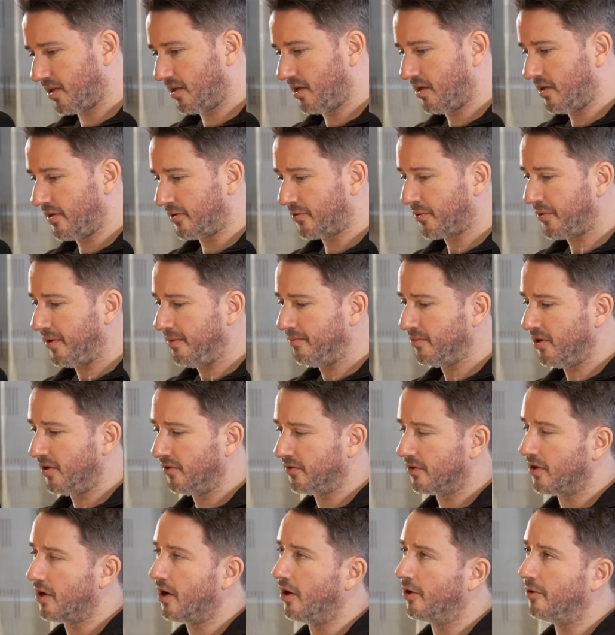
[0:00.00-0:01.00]

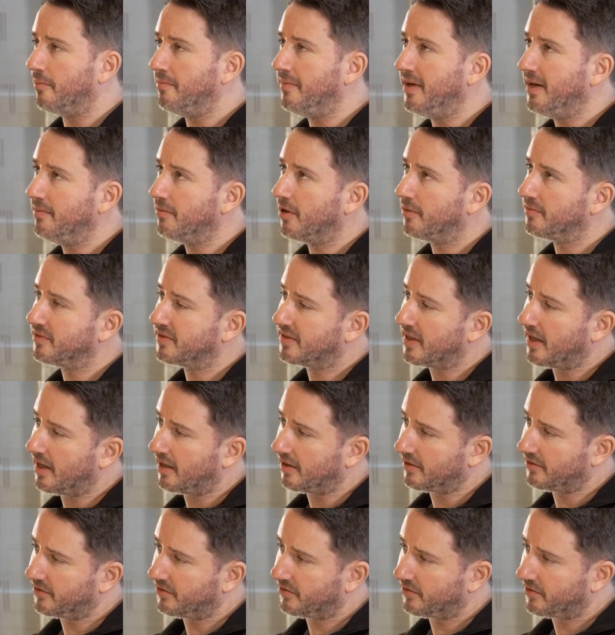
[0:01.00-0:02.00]
agreement on a minimum
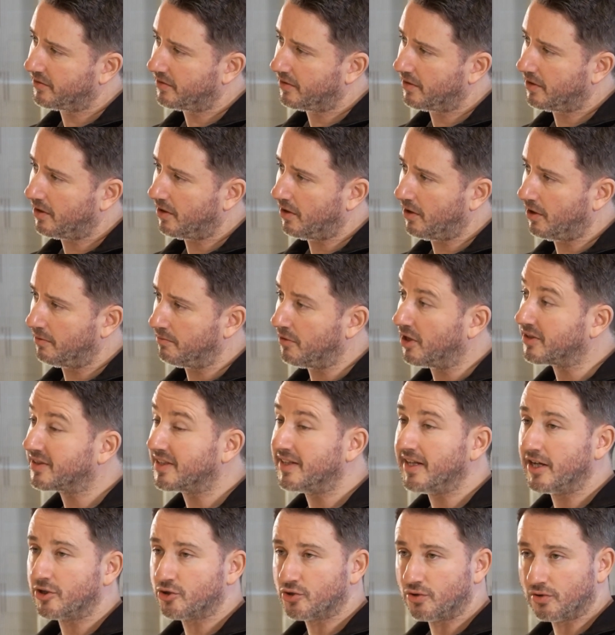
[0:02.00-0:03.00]
tax on
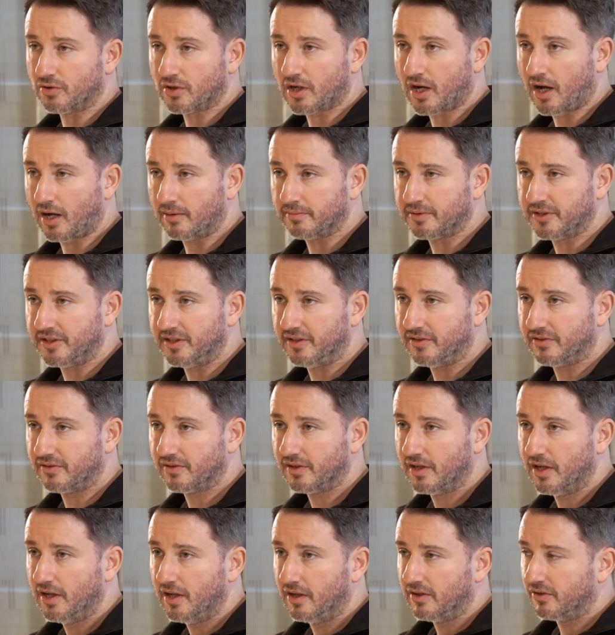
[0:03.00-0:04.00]
multinational companies.
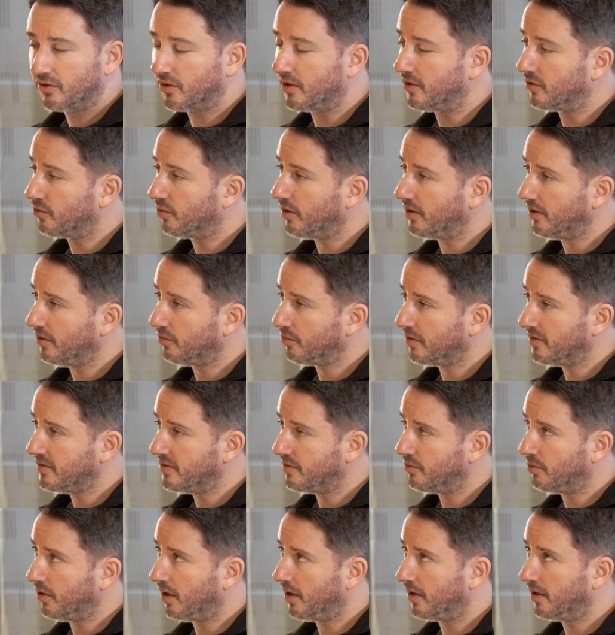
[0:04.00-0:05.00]
So in
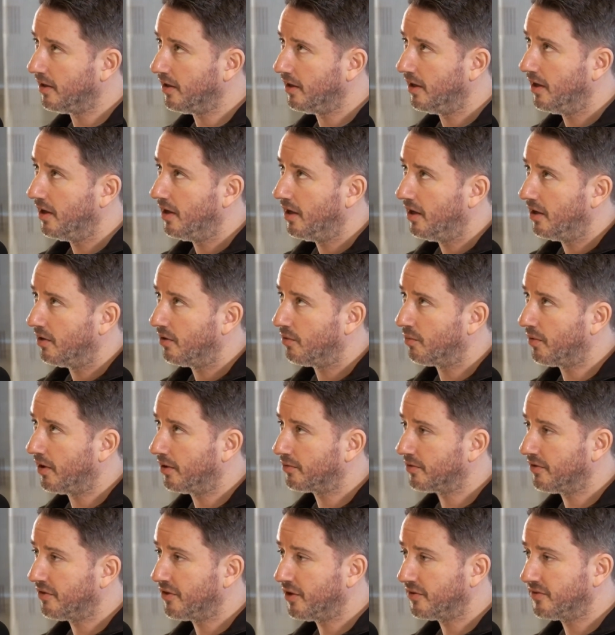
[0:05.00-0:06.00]
2021,
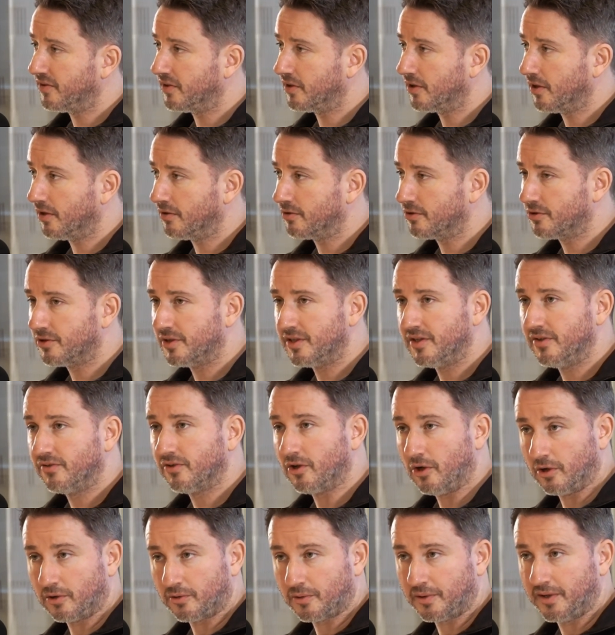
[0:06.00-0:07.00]
130 countries
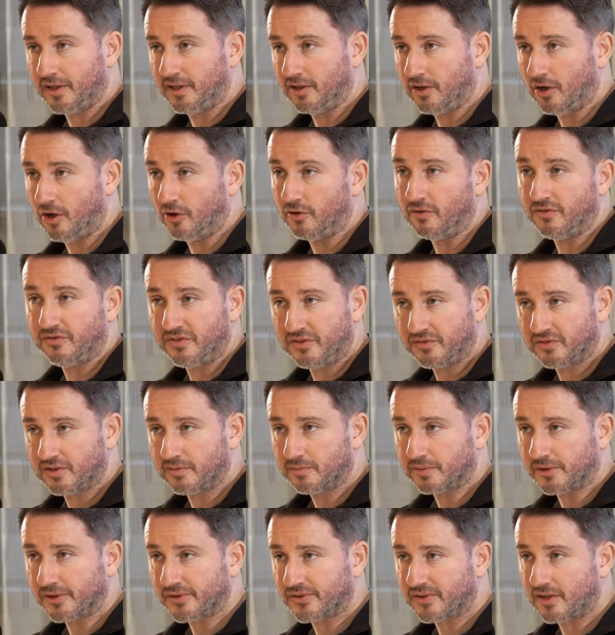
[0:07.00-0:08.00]
agreed on a
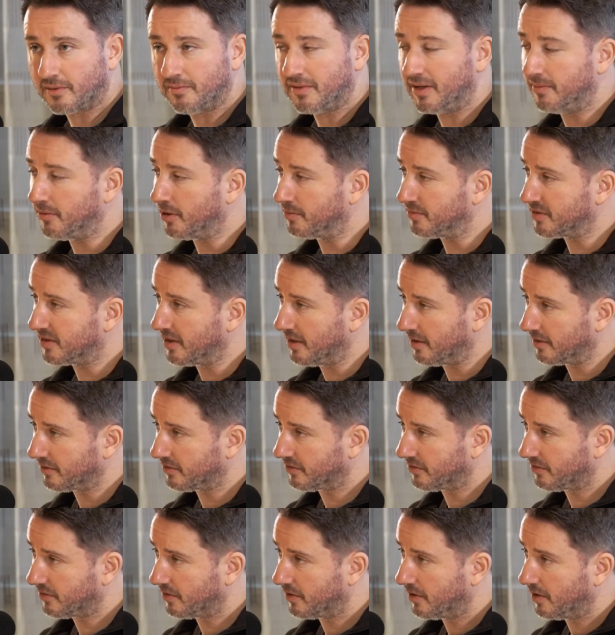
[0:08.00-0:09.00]
15% minimum
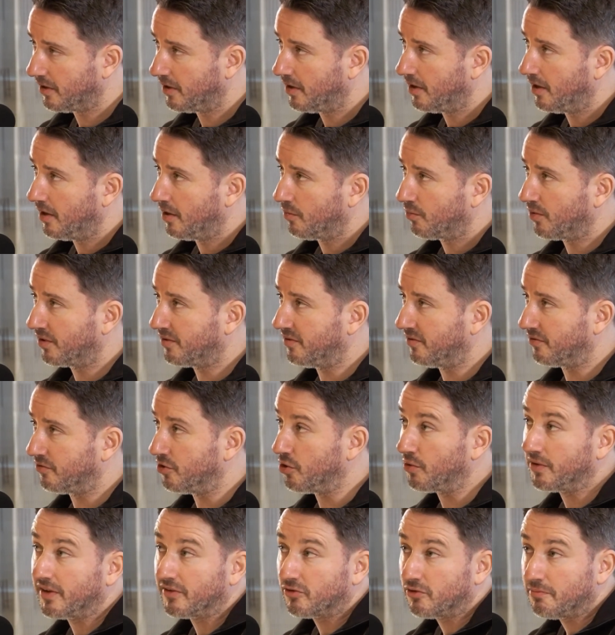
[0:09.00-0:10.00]
tax, what is
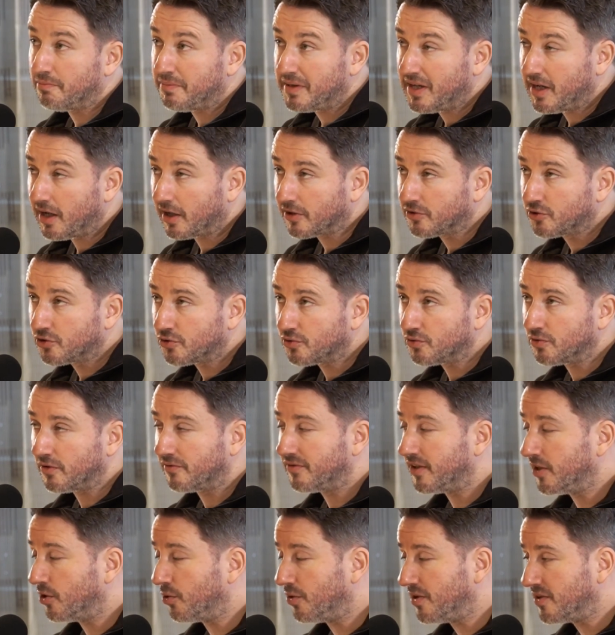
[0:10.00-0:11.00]
known as the Pillar 2
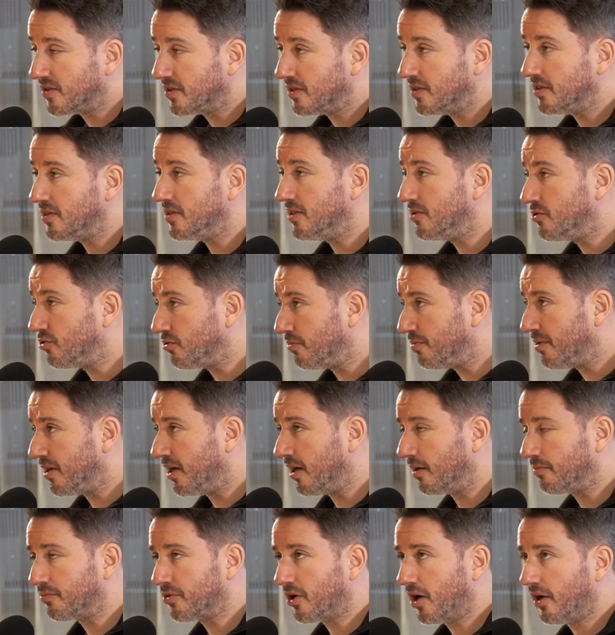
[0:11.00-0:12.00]
of the OECD
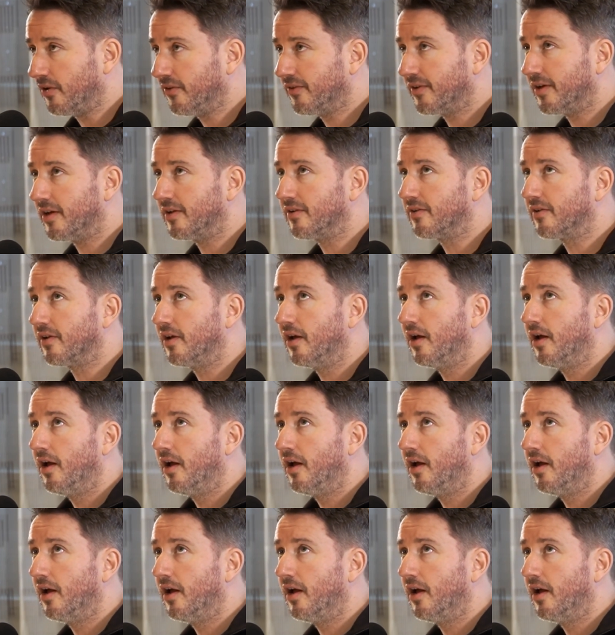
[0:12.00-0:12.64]
two-pillar process.